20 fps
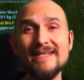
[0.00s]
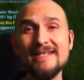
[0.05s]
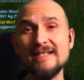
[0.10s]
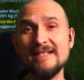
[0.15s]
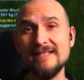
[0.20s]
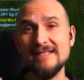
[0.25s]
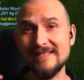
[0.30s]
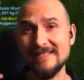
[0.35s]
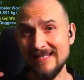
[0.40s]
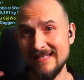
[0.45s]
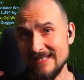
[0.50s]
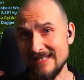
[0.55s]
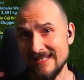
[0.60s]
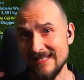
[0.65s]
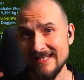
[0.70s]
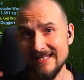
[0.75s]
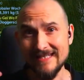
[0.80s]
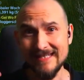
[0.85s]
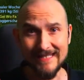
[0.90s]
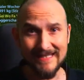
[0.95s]
Cheese is
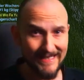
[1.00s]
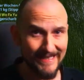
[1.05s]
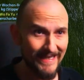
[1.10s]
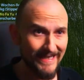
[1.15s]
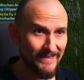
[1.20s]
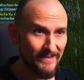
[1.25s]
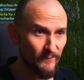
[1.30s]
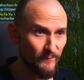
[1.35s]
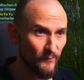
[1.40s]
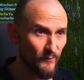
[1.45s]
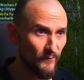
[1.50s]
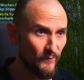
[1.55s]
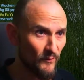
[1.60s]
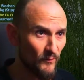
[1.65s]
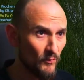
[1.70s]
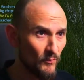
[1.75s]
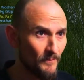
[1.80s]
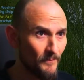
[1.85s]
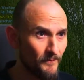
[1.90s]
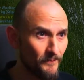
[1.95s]
of course a
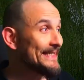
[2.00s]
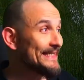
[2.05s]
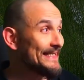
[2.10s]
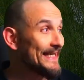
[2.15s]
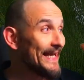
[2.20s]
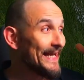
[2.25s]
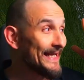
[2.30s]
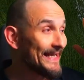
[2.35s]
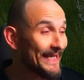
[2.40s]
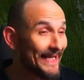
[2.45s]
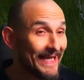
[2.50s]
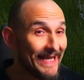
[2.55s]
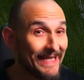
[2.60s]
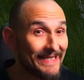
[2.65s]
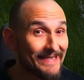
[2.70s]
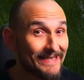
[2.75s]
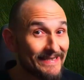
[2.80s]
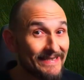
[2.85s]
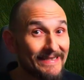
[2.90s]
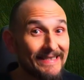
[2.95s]
classic bait that
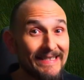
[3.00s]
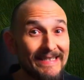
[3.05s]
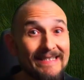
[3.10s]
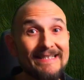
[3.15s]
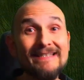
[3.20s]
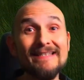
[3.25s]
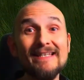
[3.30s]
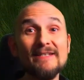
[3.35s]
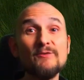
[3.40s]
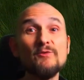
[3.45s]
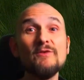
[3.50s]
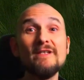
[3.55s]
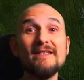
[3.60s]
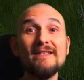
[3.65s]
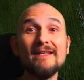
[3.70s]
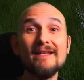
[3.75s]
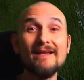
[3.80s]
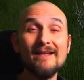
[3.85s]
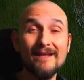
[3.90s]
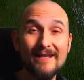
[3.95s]
again and again
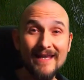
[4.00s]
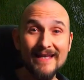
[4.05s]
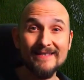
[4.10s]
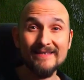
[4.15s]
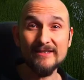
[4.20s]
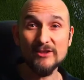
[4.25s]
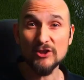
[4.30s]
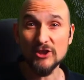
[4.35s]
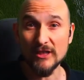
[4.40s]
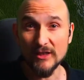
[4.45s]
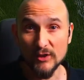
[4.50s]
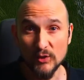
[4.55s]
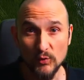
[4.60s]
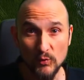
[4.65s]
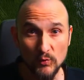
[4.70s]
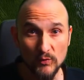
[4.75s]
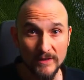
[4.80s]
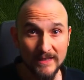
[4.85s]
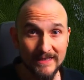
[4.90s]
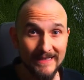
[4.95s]
works really well for
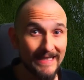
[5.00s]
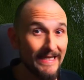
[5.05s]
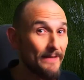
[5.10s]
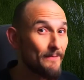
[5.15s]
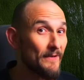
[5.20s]
barbel.